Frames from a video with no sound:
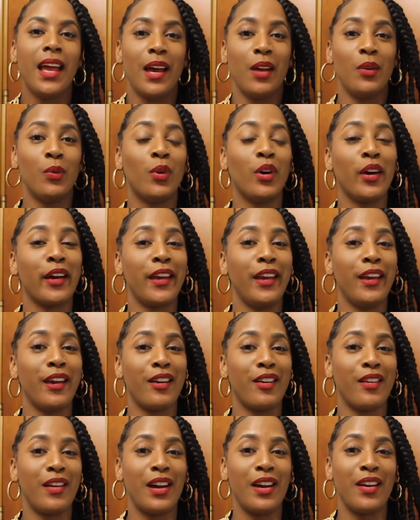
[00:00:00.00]
and walking
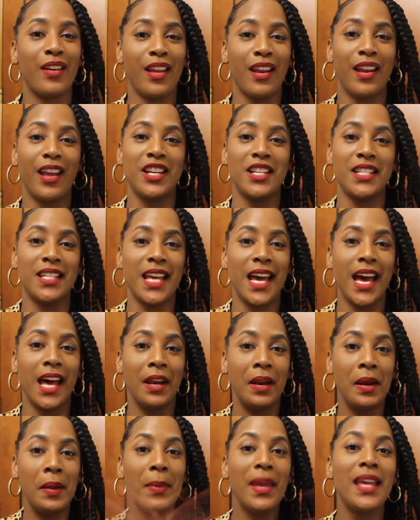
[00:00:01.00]
around, and I just
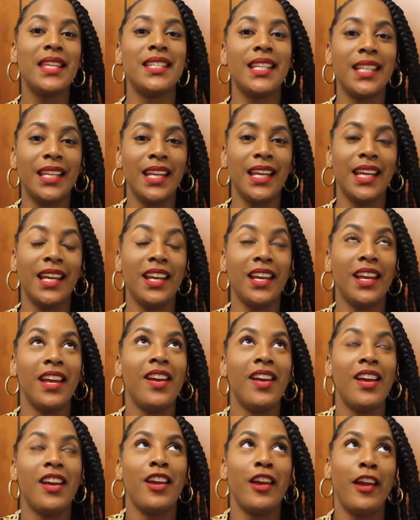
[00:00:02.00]
had an amazing day
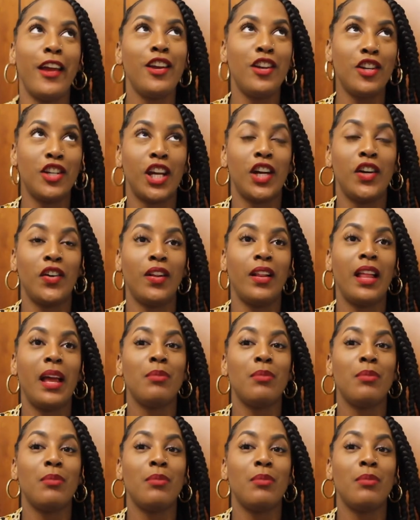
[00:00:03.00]
in general.